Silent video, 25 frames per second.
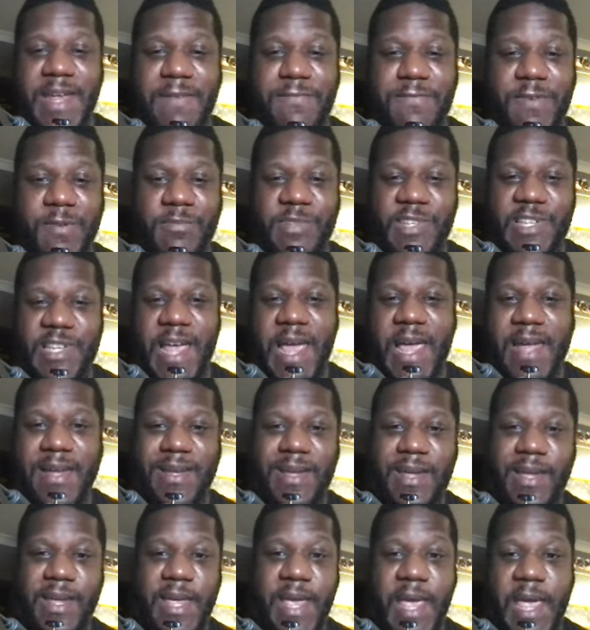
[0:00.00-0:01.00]
from Zach
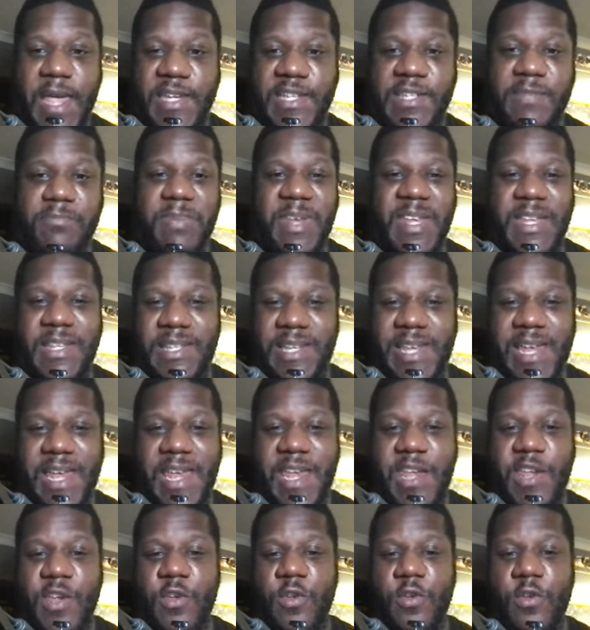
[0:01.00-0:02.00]

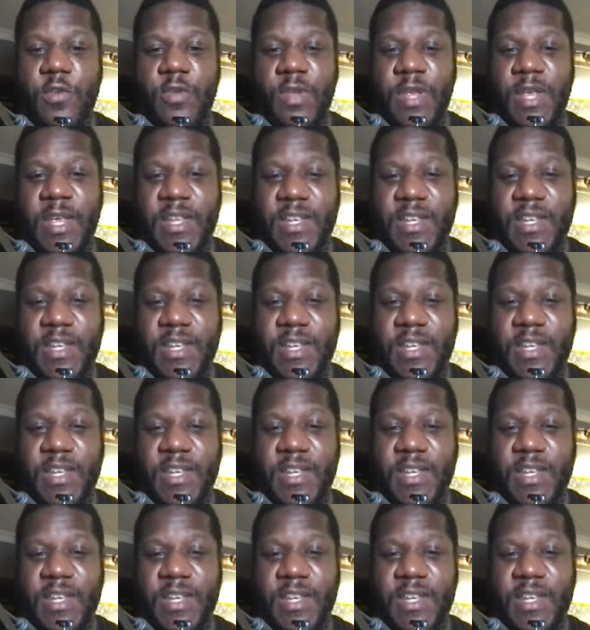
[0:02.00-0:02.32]
XBT, who,